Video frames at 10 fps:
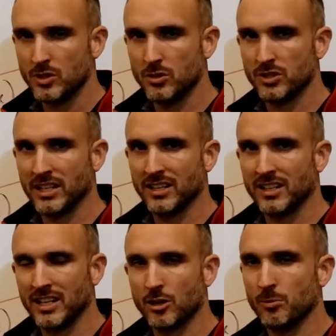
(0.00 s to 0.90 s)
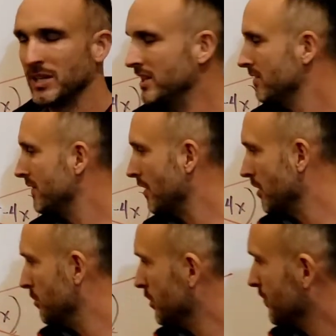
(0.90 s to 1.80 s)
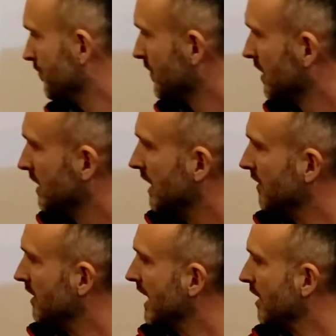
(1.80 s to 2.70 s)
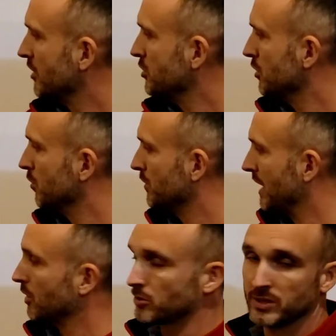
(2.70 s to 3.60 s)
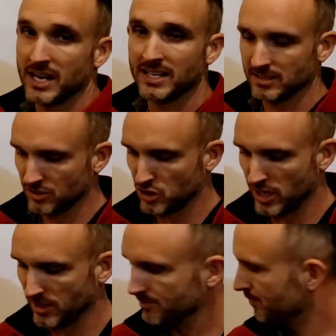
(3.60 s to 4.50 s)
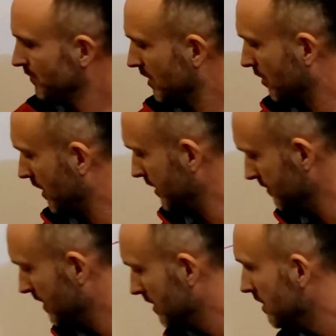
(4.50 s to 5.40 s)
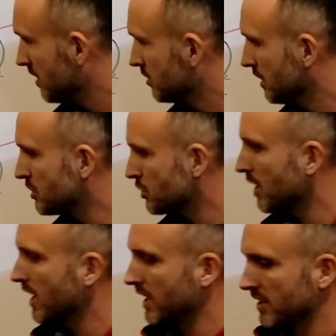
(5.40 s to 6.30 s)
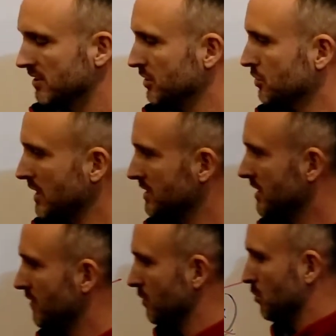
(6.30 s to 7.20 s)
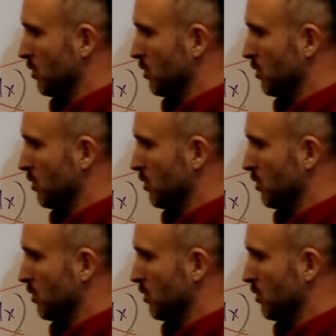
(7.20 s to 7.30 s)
using an intermediate variable, and then how to do it without creating the chain. All right, so let's try, let's try several